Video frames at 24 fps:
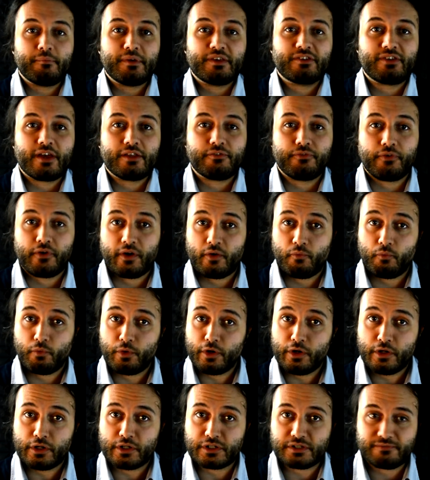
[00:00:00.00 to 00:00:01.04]
be said for a
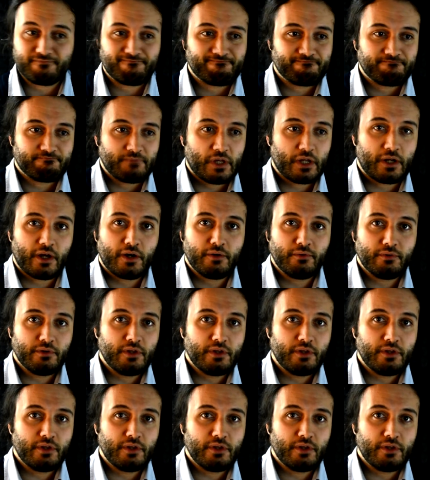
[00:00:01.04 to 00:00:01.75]
word, you know?